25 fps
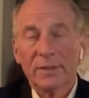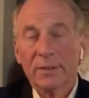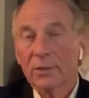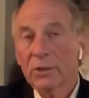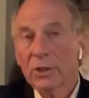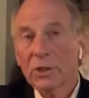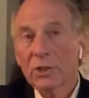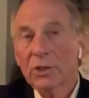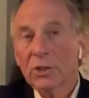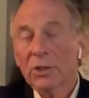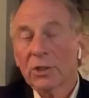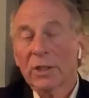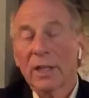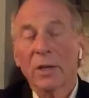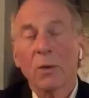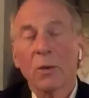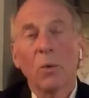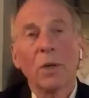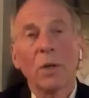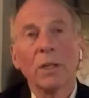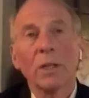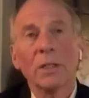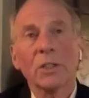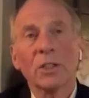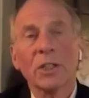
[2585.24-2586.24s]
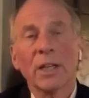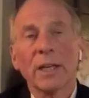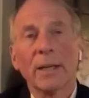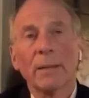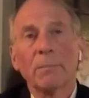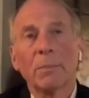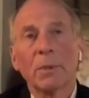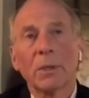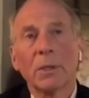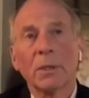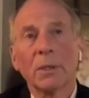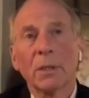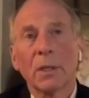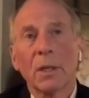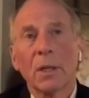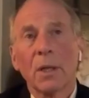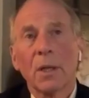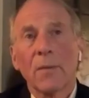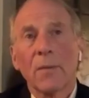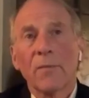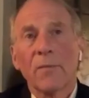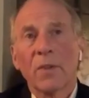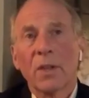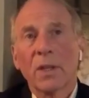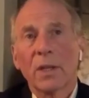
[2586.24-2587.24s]
just to take one example,
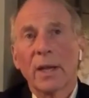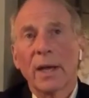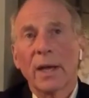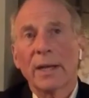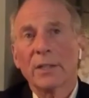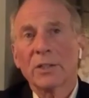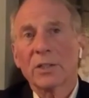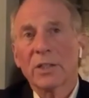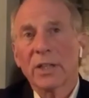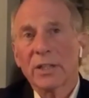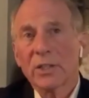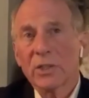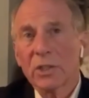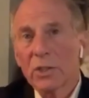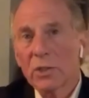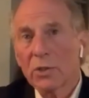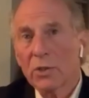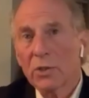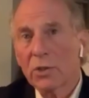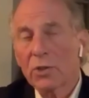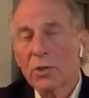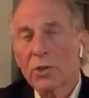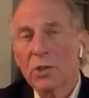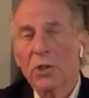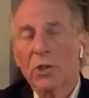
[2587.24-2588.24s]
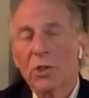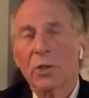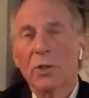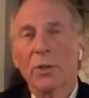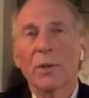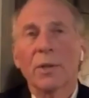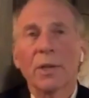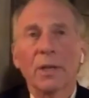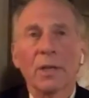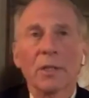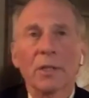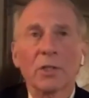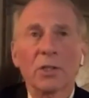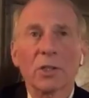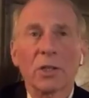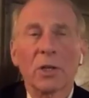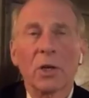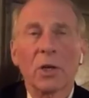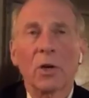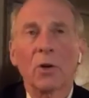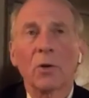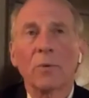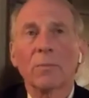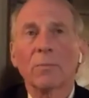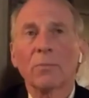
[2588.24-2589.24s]
the United States can do certain things at
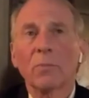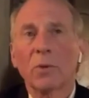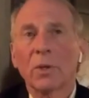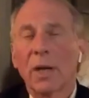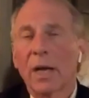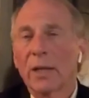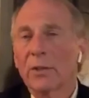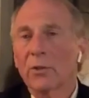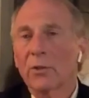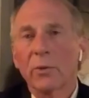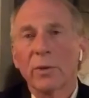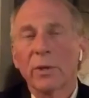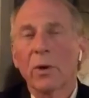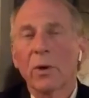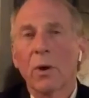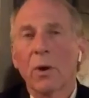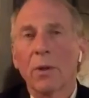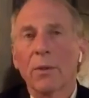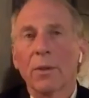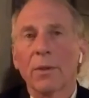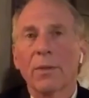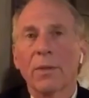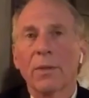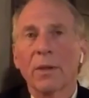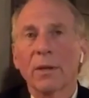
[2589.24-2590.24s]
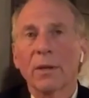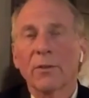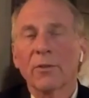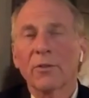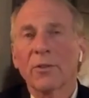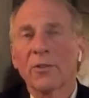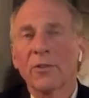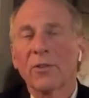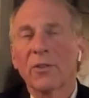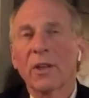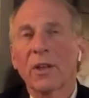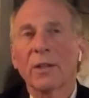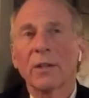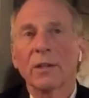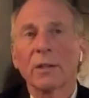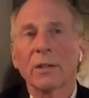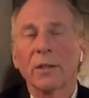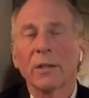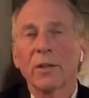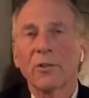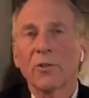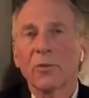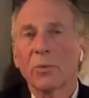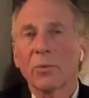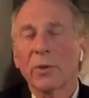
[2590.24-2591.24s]
home. We're not doing all the things, to say the
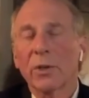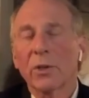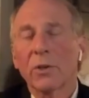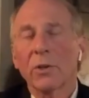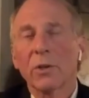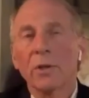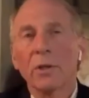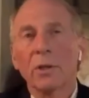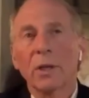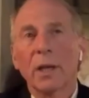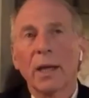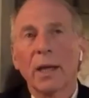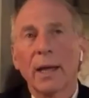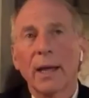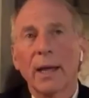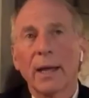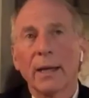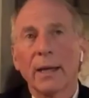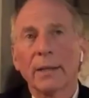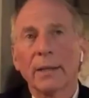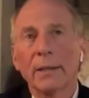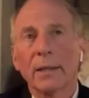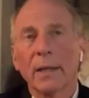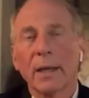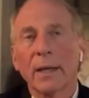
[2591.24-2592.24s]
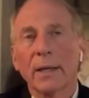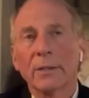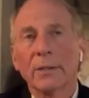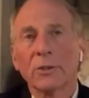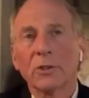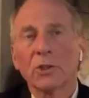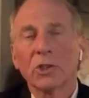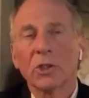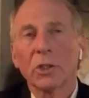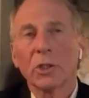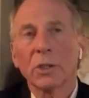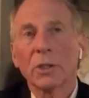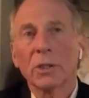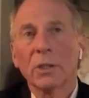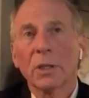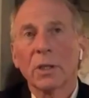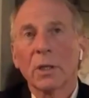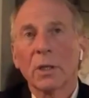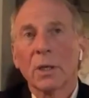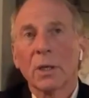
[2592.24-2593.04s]
least, we could and should.